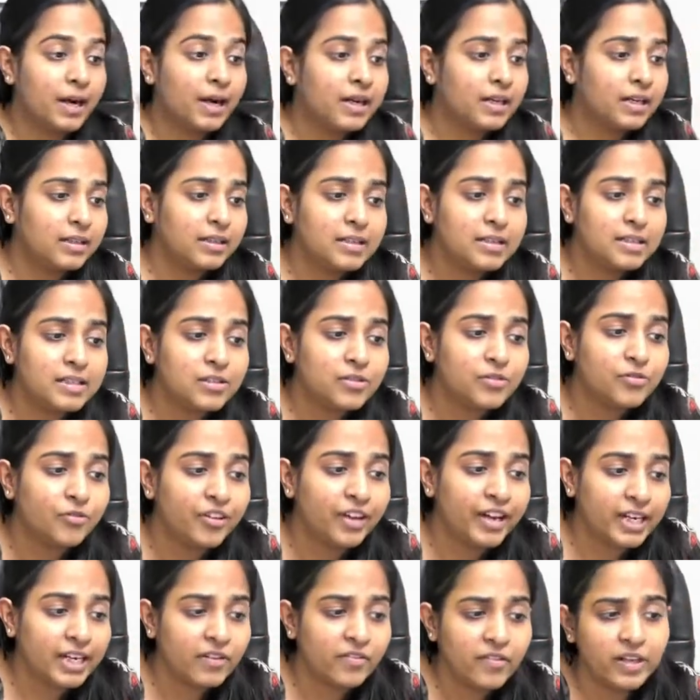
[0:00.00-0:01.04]
This is very,
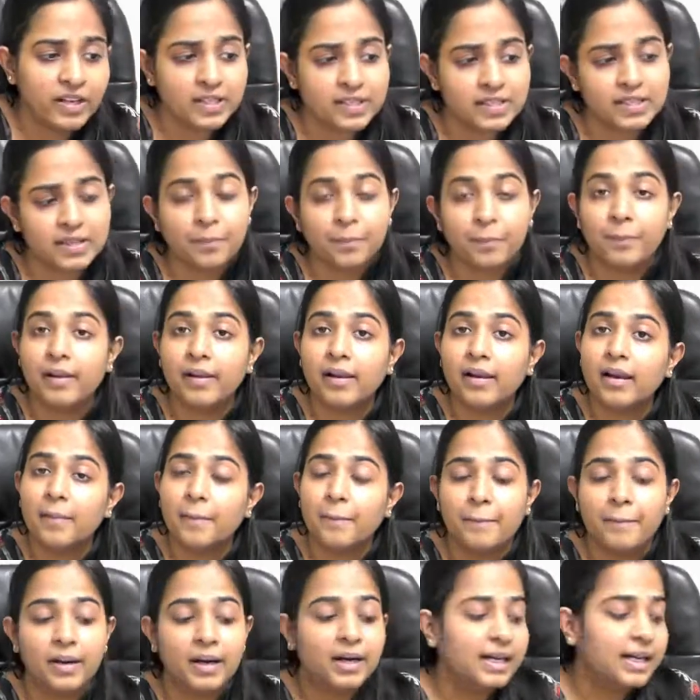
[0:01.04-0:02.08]
very simple,
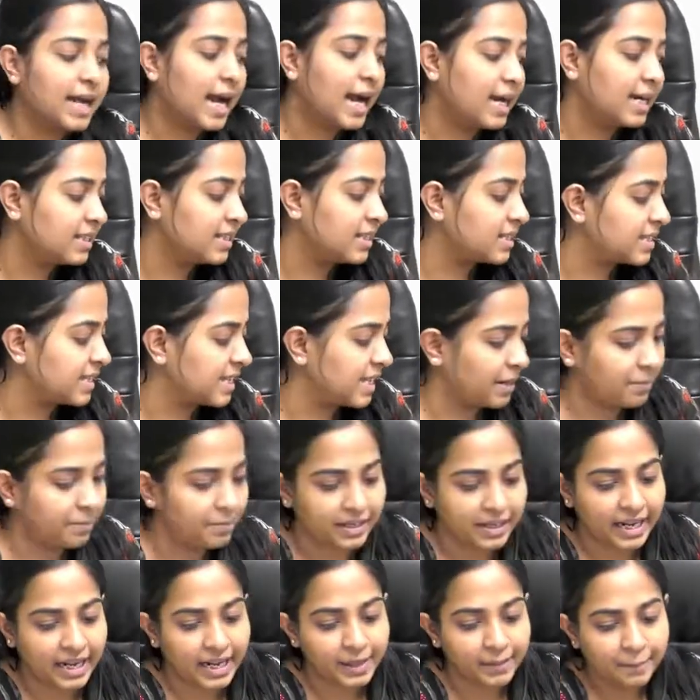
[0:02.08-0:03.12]
but at the same
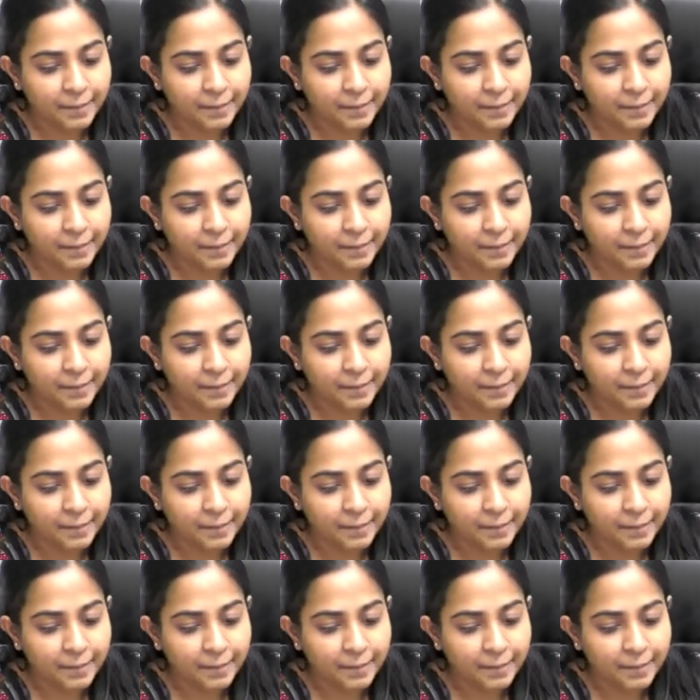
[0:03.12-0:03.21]
time,